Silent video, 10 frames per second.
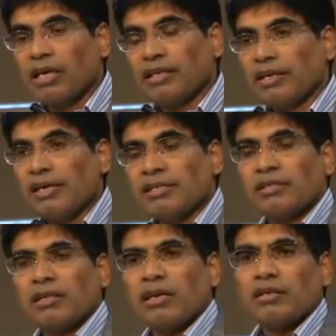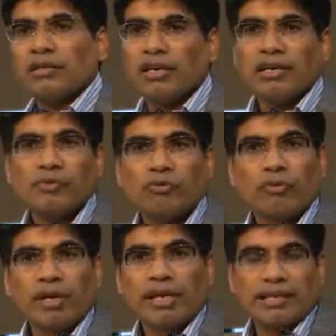Yes, there are times
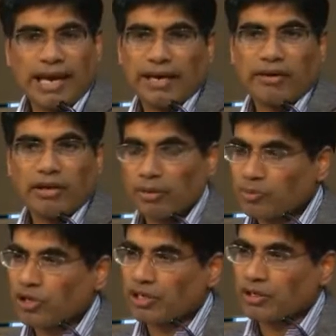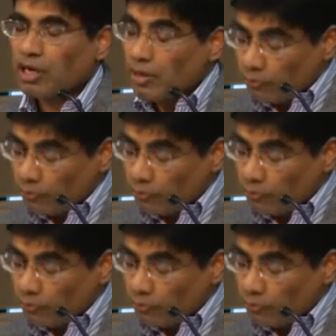we will get angry and upset.